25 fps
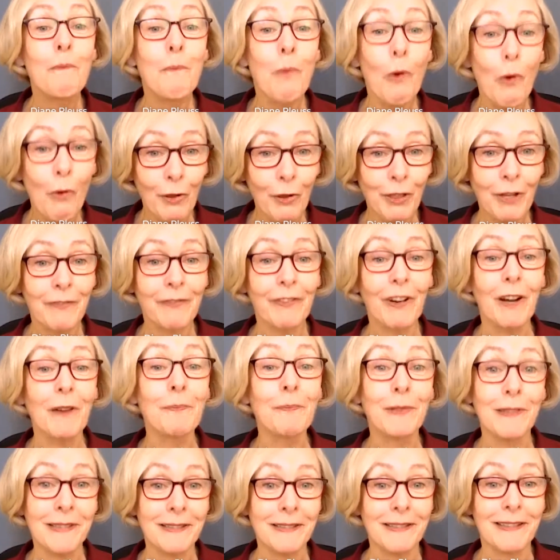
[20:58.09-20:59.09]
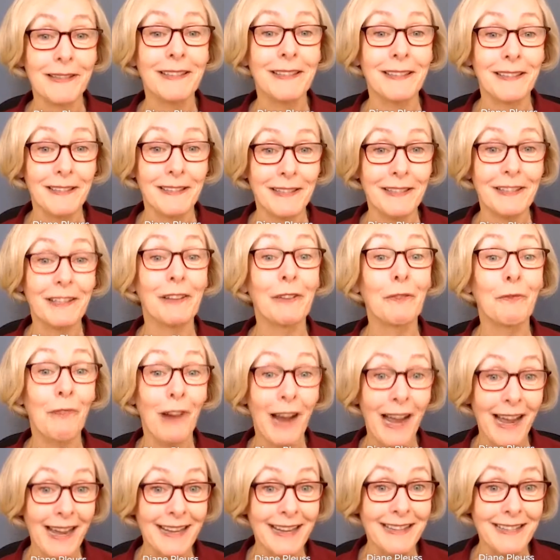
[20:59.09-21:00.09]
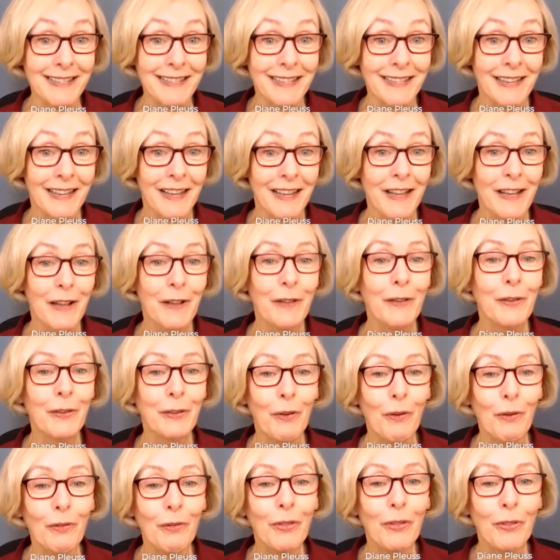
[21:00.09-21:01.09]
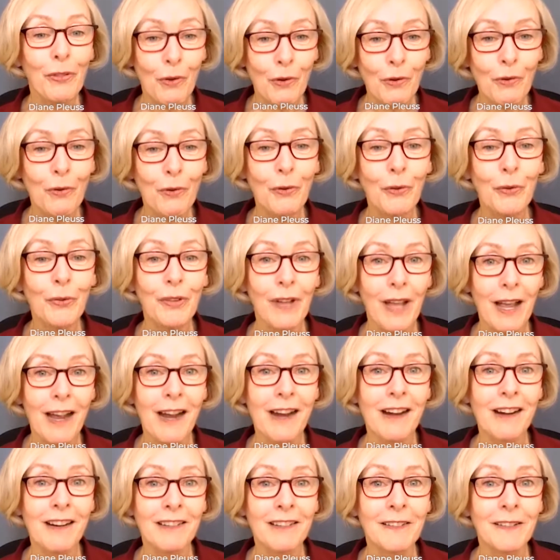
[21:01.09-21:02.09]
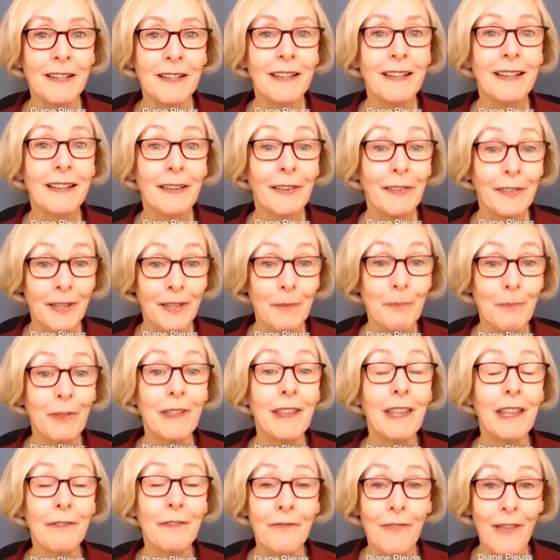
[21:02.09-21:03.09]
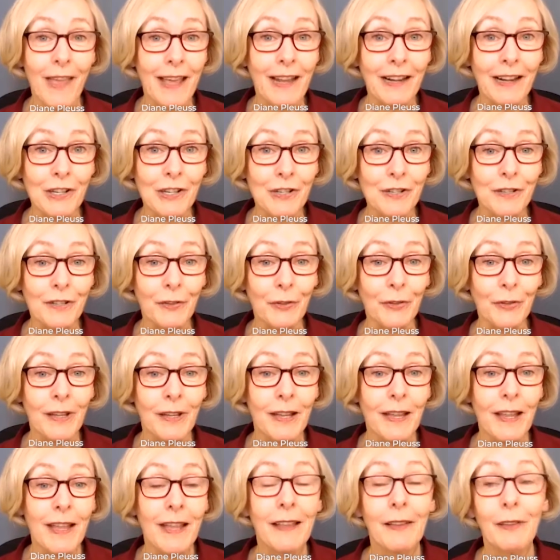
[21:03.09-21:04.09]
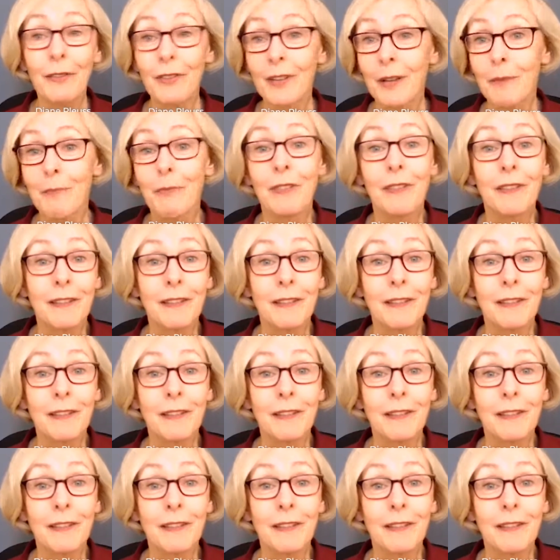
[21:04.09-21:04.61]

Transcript: Both of our businesses can rise. So those are some of the advantages. Some of